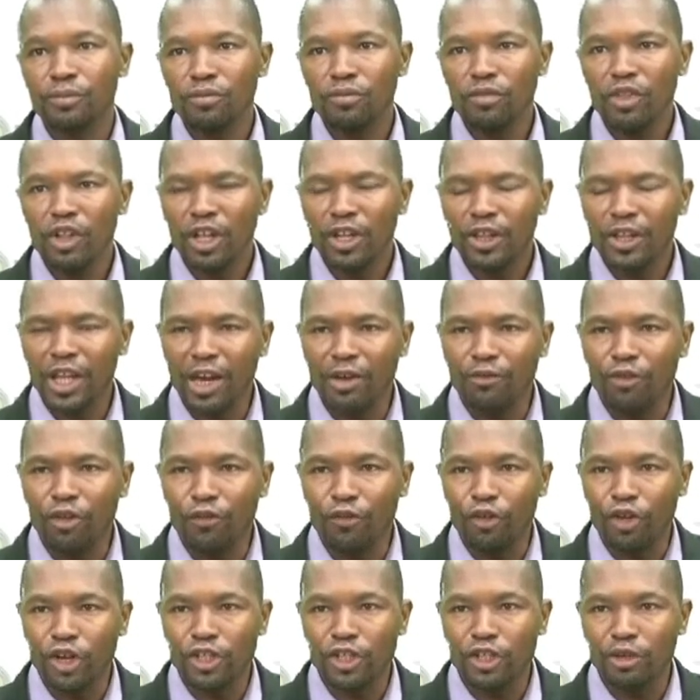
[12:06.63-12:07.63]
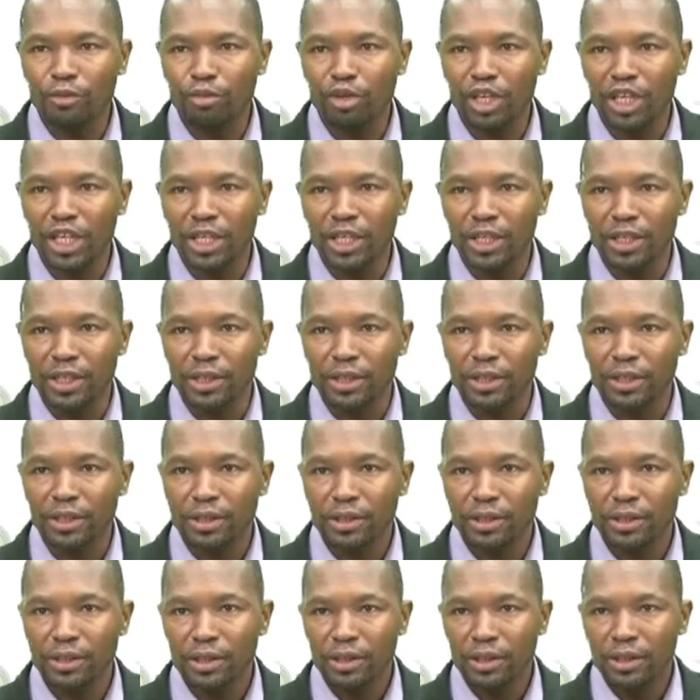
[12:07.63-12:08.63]
Then for fossil B,
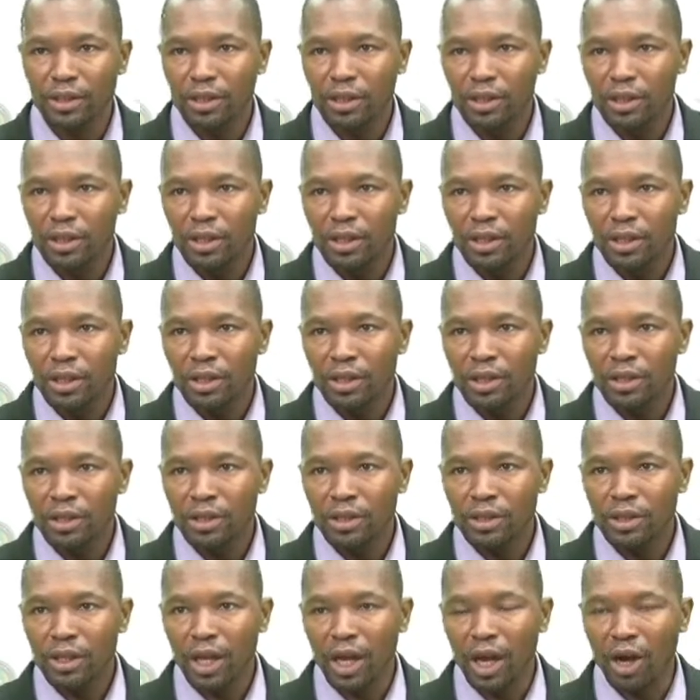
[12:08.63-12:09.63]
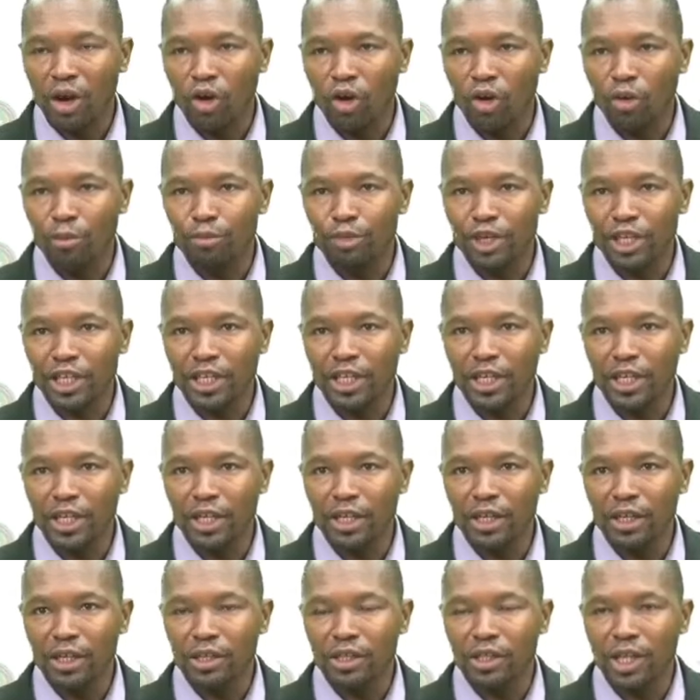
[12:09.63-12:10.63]
there
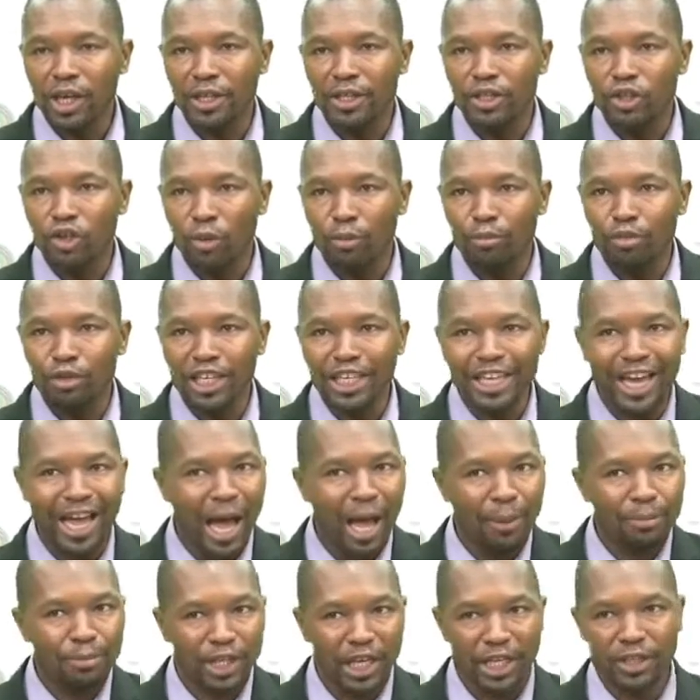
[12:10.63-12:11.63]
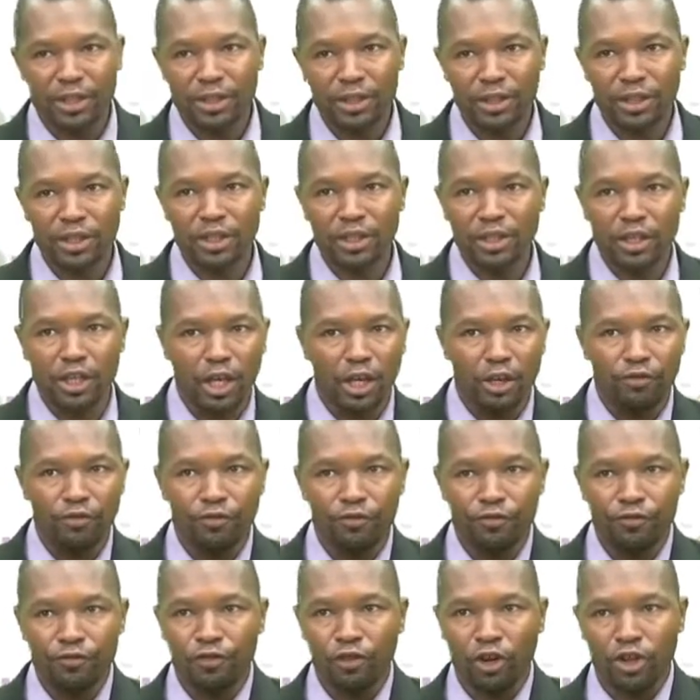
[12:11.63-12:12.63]
is complete absence.
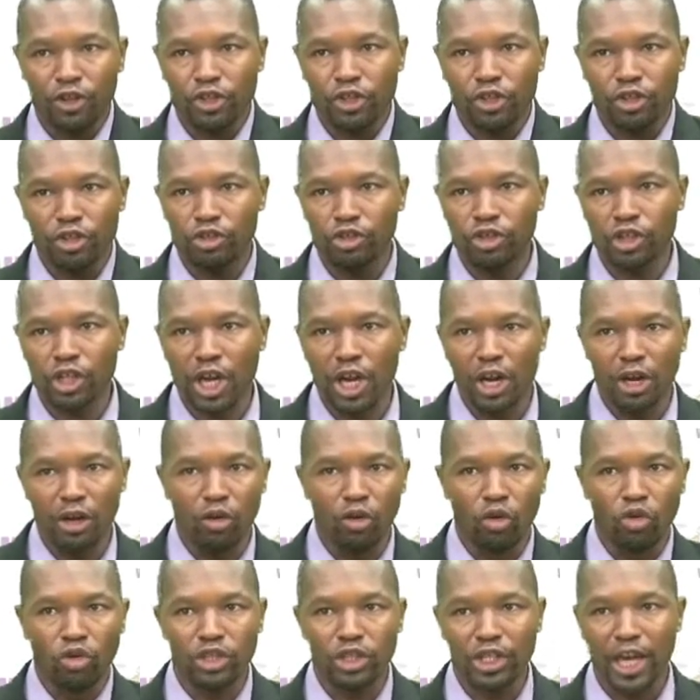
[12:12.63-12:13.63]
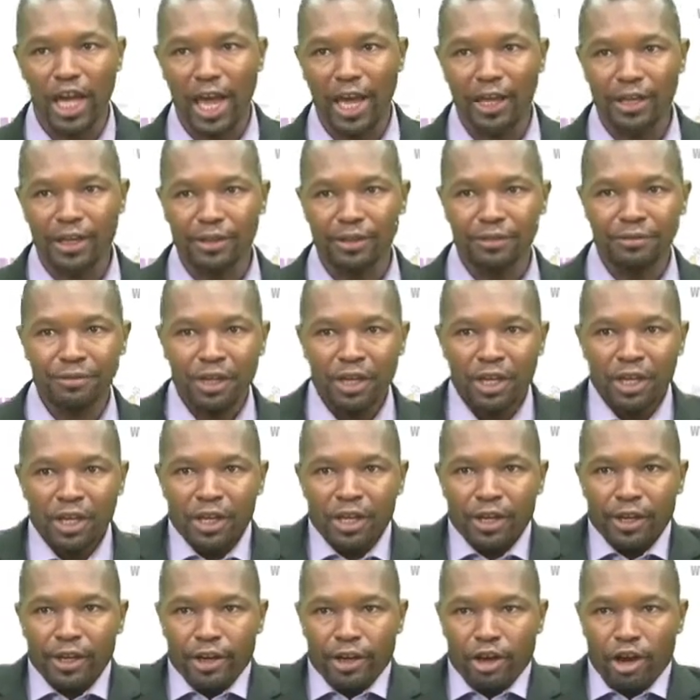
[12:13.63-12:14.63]
The fossil shell looks like
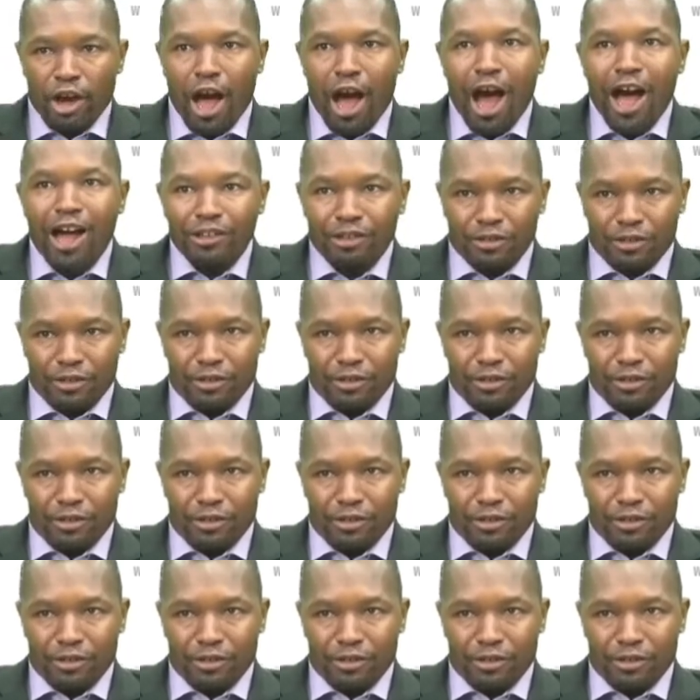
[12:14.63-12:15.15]
a heart